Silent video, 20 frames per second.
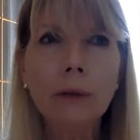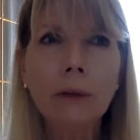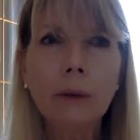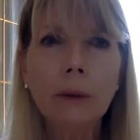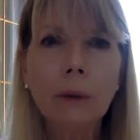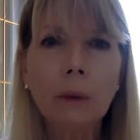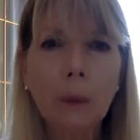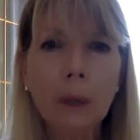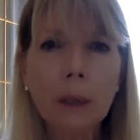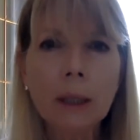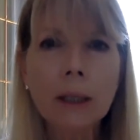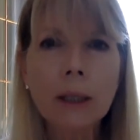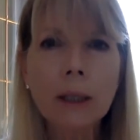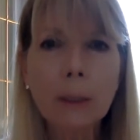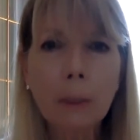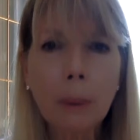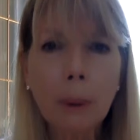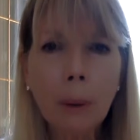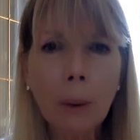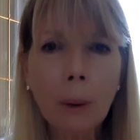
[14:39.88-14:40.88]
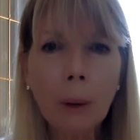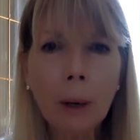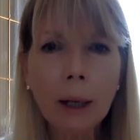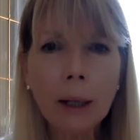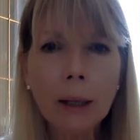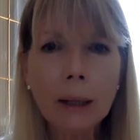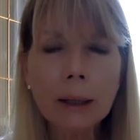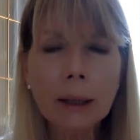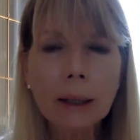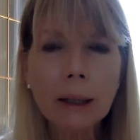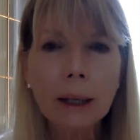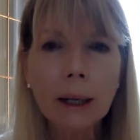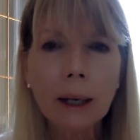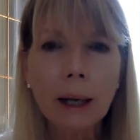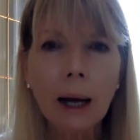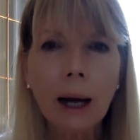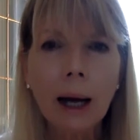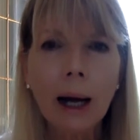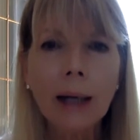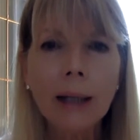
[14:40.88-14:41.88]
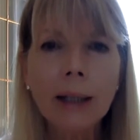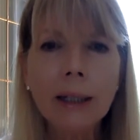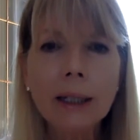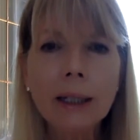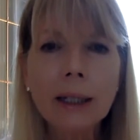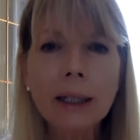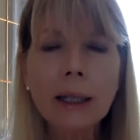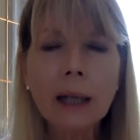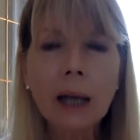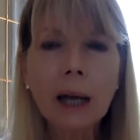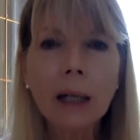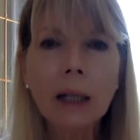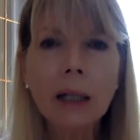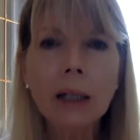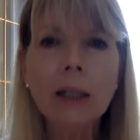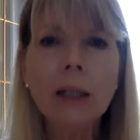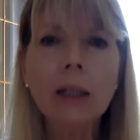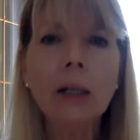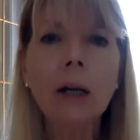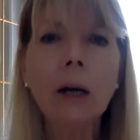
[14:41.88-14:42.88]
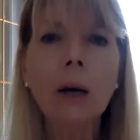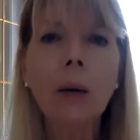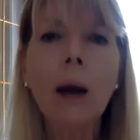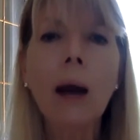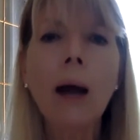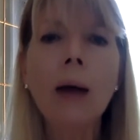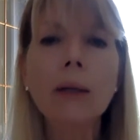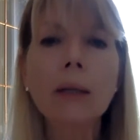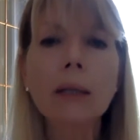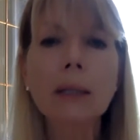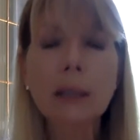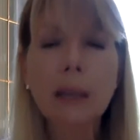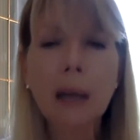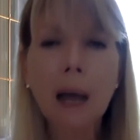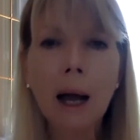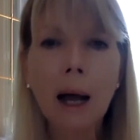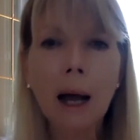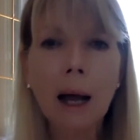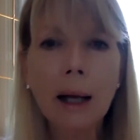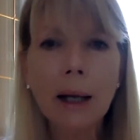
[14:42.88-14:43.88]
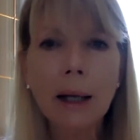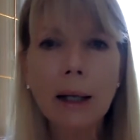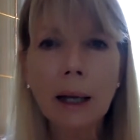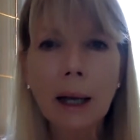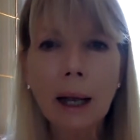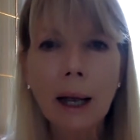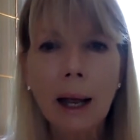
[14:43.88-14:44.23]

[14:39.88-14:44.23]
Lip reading: what's the point, I decided to go outside